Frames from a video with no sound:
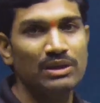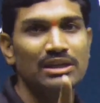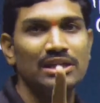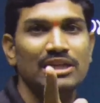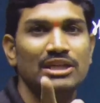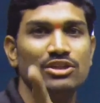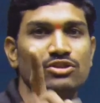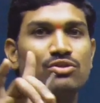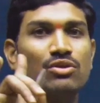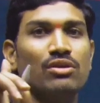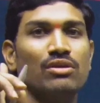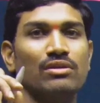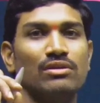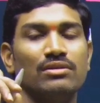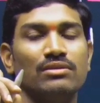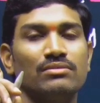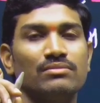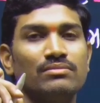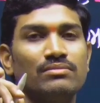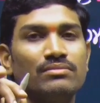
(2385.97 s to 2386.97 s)
that is wrong.
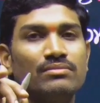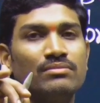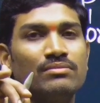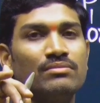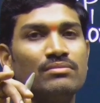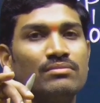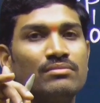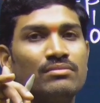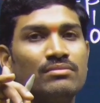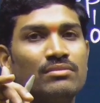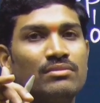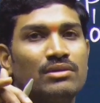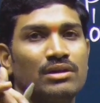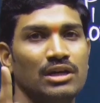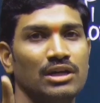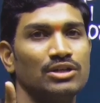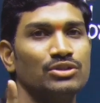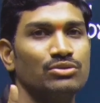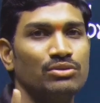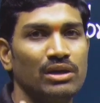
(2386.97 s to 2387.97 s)

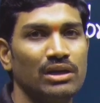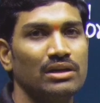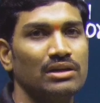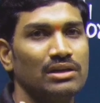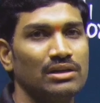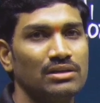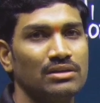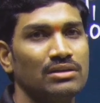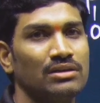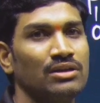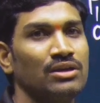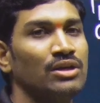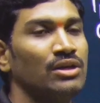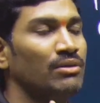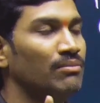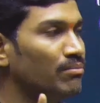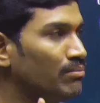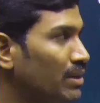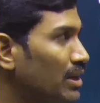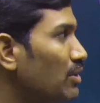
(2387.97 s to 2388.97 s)
Understood or not?
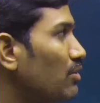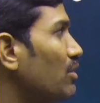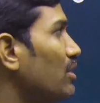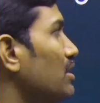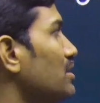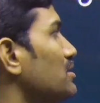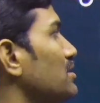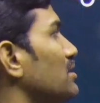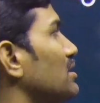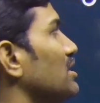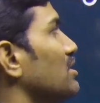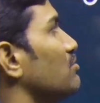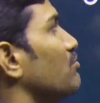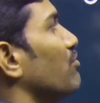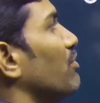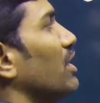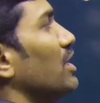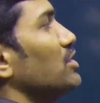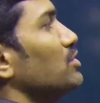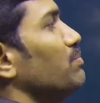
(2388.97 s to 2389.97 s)
Because this
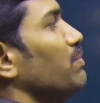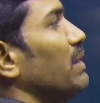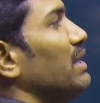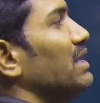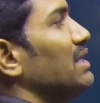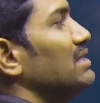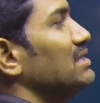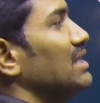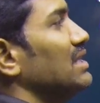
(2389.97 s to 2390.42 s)
phosphate is